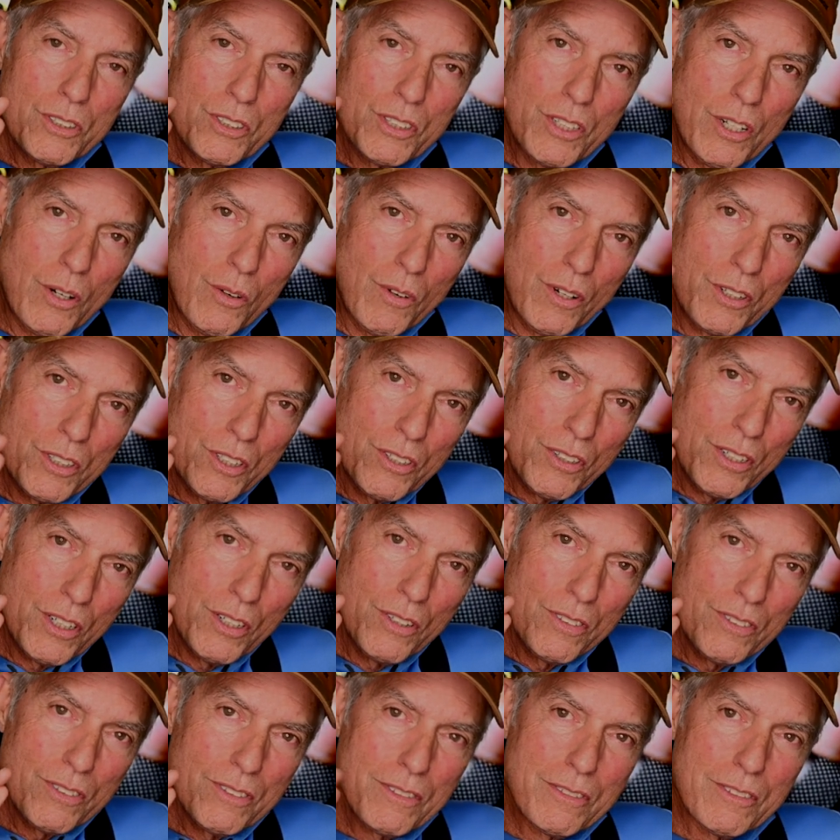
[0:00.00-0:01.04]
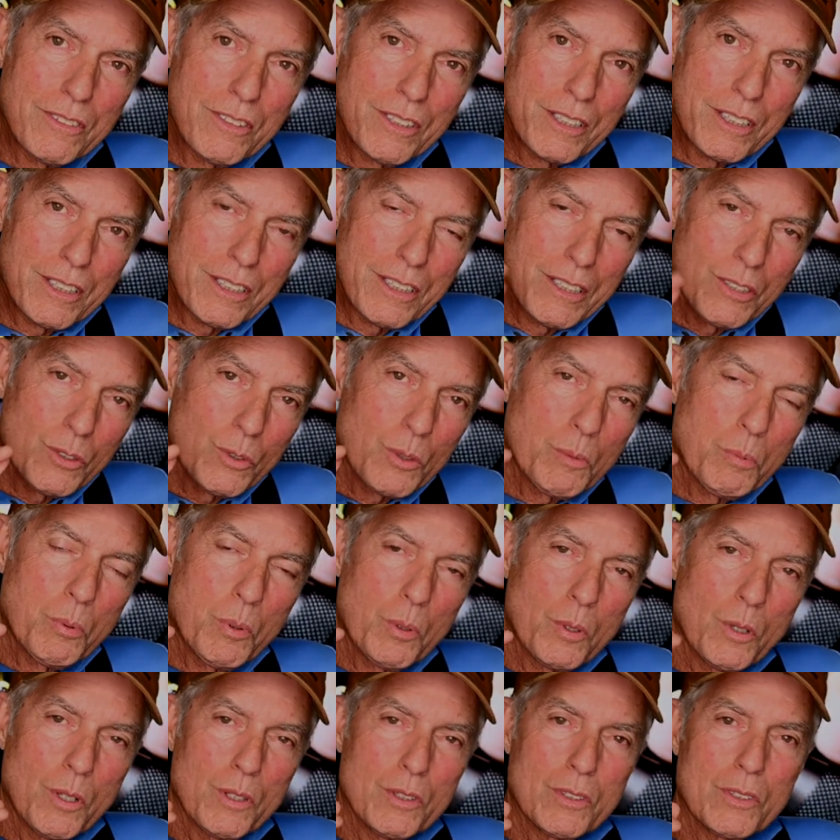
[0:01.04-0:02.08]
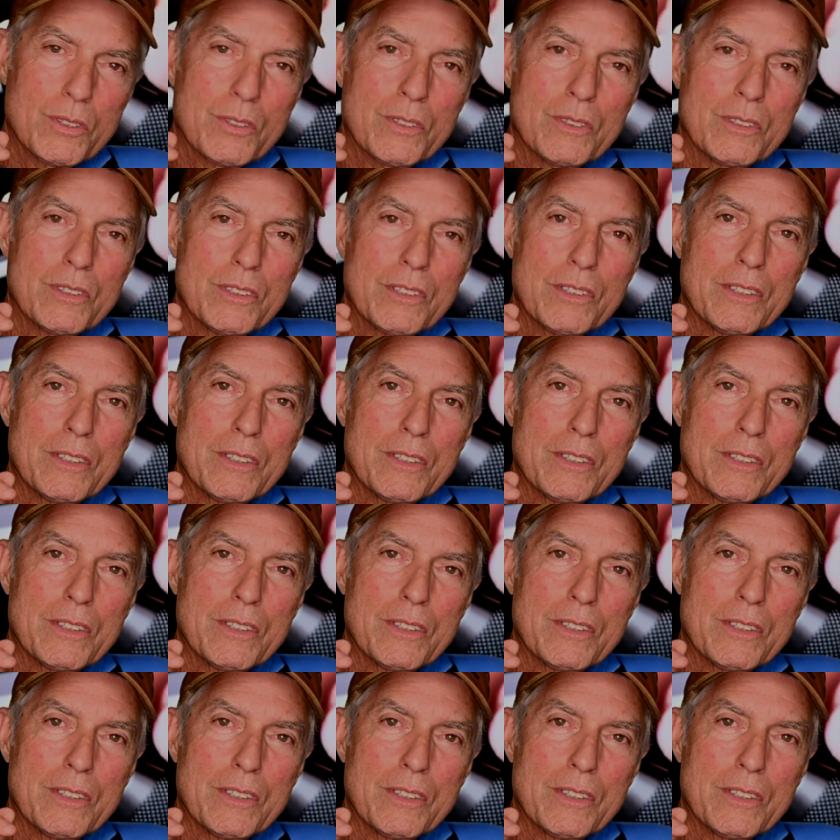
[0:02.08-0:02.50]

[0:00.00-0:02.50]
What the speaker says: is go on your own, look at these reports,